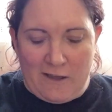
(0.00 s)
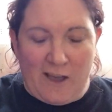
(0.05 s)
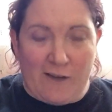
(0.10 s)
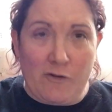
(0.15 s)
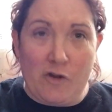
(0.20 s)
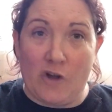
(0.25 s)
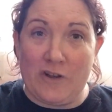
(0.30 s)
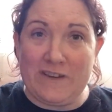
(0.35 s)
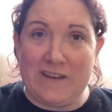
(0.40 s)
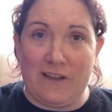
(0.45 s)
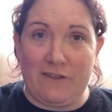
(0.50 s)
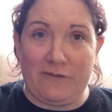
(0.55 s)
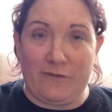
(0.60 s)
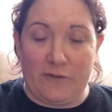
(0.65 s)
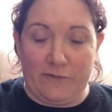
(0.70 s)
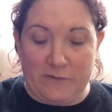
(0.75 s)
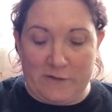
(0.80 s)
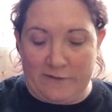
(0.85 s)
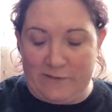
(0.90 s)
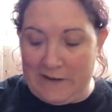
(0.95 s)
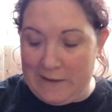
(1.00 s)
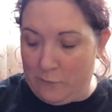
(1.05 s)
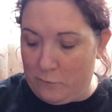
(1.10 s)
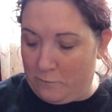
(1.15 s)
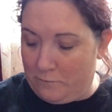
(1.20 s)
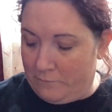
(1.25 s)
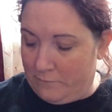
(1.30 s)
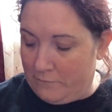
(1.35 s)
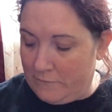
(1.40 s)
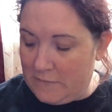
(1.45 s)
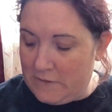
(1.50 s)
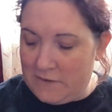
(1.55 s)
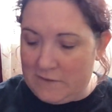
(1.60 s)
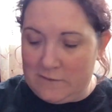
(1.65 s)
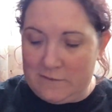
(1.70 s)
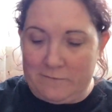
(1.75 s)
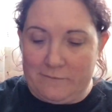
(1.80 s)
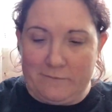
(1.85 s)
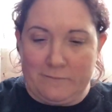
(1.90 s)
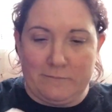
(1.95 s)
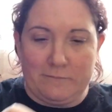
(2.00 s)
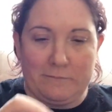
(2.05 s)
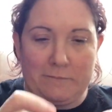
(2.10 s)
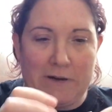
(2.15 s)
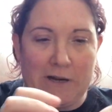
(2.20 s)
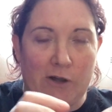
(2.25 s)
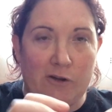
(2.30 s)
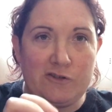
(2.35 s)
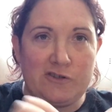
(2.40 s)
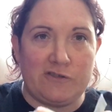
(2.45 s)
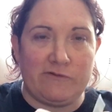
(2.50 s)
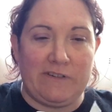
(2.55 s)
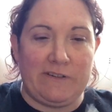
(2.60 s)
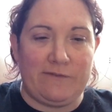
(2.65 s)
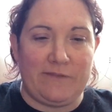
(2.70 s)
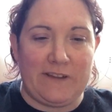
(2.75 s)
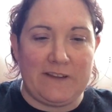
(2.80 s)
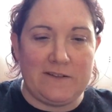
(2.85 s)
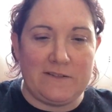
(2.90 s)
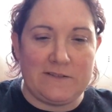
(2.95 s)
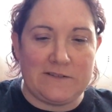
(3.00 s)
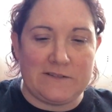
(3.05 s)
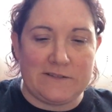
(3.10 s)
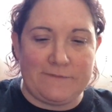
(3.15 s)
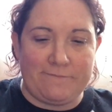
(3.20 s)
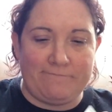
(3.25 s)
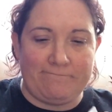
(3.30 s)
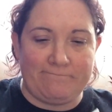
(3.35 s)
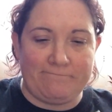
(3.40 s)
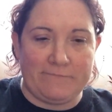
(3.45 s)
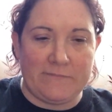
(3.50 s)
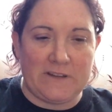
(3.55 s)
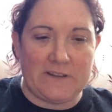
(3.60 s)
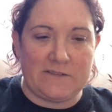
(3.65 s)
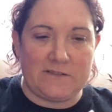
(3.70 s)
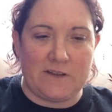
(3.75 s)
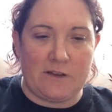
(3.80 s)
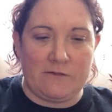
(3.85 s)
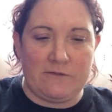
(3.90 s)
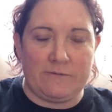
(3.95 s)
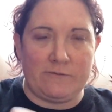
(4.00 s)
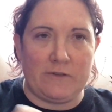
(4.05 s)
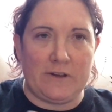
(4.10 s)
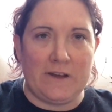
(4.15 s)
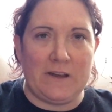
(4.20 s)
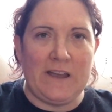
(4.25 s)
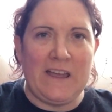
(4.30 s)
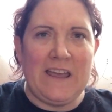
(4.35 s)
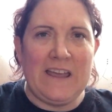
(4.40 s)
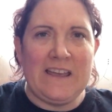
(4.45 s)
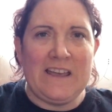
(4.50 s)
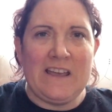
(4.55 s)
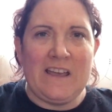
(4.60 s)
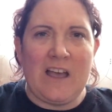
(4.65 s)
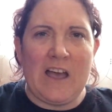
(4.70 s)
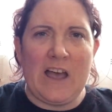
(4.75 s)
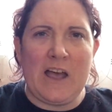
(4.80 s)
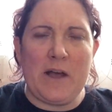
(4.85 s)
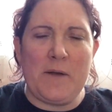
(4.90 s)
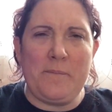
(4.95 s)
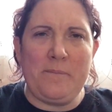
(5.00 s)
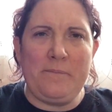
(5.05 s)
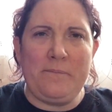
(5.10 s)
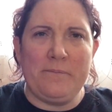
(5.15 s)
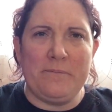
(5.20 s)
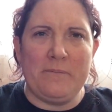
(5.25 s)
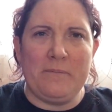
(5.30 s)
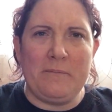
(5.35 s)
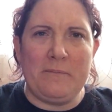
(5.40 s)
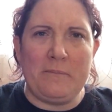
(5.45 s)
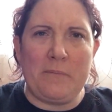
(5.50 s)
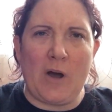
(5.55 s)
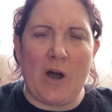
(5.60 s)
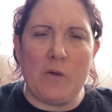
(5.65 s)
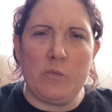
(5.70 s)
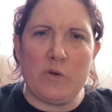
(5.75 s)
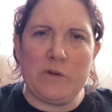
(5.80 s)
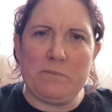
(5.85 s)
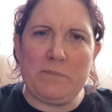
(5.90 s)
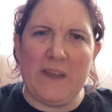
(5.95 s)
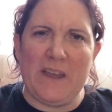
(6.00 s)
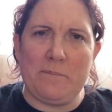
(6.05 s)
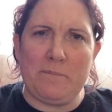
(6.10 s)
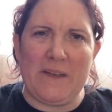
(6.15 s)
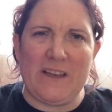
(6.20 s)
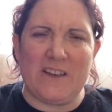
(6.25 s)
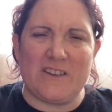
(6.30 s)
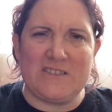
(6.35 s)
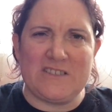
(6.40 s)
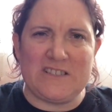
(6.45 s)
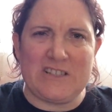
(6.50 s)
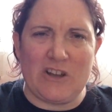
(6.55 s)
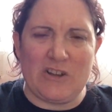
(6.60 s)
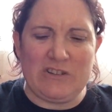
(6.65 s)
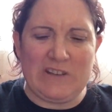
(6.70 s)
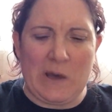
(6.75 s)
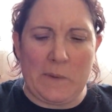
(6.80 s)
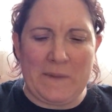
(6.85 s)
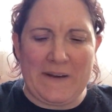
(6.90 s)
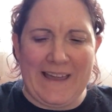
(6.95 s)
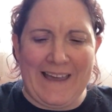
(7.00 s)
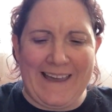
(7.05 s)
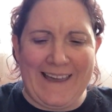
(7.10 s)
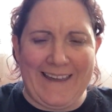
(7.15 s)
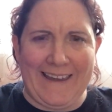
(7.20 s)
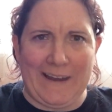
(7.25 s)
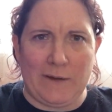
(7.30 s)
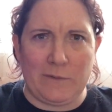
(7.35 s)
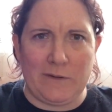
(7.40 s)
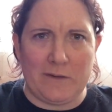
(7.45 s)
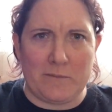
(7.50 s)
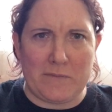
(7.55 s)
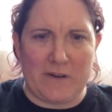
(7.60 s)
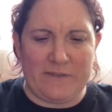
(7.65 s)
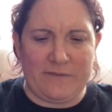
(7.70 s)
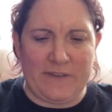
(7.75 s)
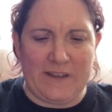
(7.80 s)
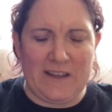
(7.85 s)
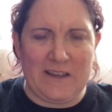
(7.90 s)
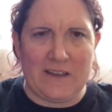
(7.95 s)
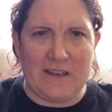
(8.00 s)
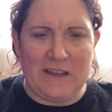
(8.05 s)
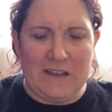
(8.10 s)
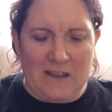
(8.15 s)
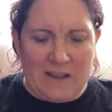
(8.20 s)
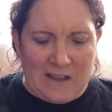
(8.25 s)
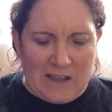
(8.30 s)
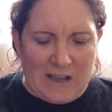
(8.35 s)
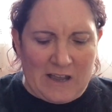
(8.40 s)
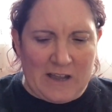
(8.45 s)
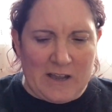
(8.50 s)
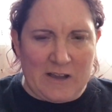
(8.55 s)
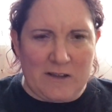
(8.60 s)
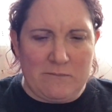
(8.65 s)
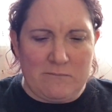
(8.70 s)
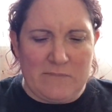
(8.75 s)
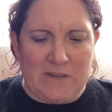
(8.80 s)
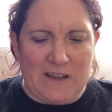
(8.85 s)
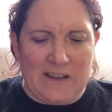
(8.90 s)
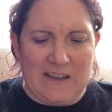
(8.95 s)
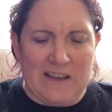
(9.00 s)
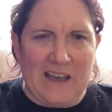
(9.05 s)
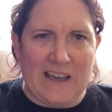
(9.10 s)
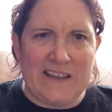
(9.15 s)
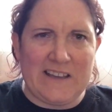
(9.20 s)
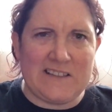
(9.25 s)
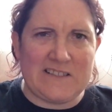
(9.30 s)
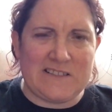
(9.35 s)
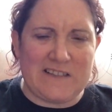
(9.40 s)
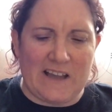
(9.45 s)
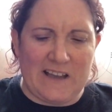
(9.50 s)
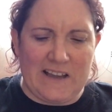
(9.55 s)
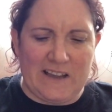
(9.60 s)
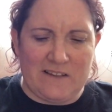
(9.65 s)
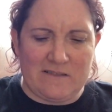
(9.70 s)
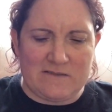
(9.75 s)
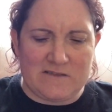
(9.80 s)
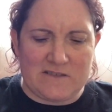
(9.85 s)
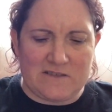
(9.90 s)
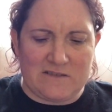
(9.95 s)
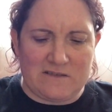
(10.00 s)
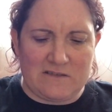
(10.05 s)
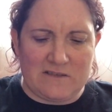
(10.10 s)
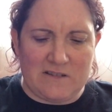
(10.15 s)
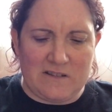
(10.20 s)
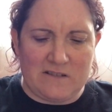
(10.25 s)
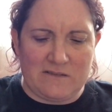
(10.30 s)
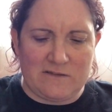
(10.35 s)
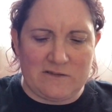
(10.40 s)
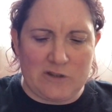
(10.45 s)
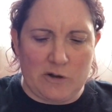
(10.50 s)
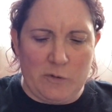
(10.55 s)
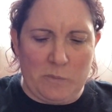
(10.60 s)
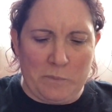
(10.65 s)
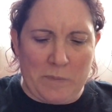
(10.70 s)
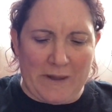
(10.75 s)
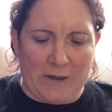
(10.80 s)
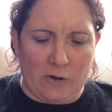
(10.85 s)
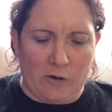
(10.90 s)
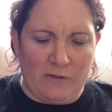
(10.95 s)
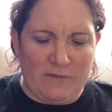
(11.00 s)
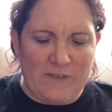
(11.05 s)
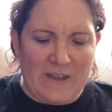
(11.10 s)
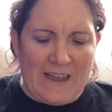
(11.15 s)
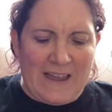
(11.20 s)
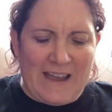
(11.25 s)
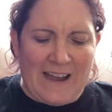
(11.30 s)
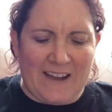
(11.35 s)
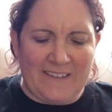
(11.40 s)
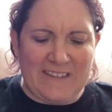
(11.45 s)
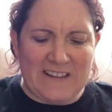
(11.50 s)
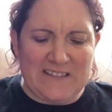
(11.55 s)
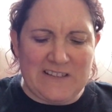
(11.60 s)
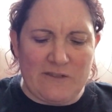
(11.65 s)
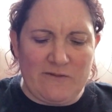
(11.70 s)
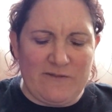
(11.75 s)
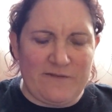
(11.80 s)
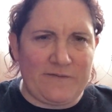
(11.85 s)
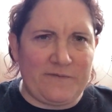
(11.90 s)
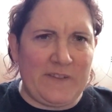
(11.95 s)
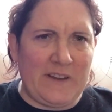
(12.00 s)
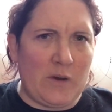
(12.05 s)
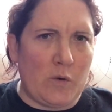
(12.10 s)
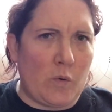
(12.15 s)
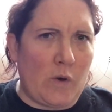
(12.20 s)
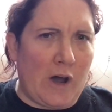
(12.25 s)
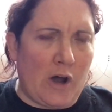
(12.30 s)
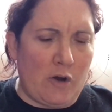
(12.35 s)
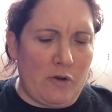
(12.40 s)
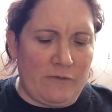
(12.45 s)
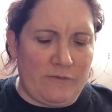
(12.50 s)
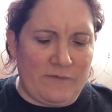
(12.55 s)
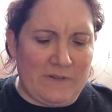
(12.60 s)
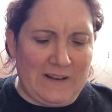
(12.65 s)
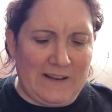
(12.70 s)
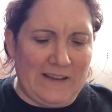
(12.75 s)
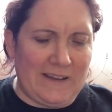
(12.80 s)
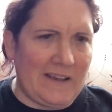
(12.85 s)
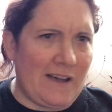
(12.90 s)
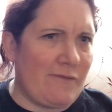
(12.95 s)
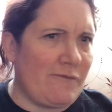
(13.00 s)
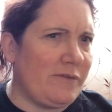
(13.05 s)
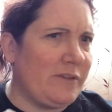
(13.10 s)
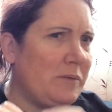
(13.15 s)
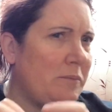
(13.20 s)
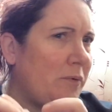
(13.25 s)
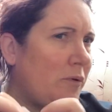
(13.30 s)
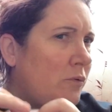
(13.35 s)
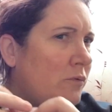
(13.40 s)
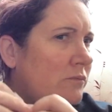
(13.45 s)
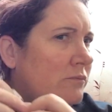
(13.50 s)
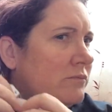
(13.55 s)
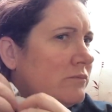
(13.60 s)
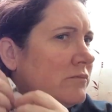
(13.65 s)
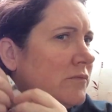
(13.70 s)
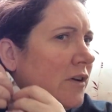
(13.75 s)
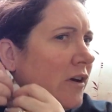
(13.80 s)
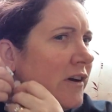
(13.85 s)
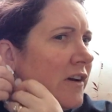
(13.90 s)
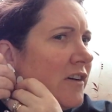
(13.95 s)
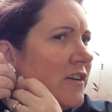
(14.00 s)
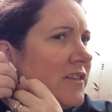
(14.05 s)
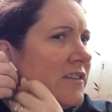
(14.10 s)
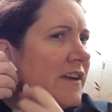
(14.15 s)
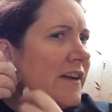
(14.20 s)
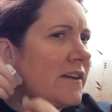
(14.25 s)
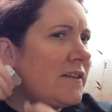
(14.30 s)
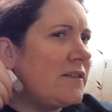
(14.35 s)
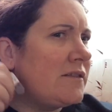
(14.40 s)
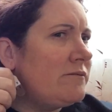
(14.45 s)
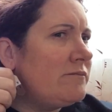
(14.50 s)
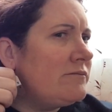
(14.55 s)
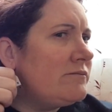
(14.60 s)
I've got enough of the flip plastery things. Let's go for it. But I would be a bit concerned going out in them, I think, in case they do ping off. And they don't feel overly comfortable, like I said.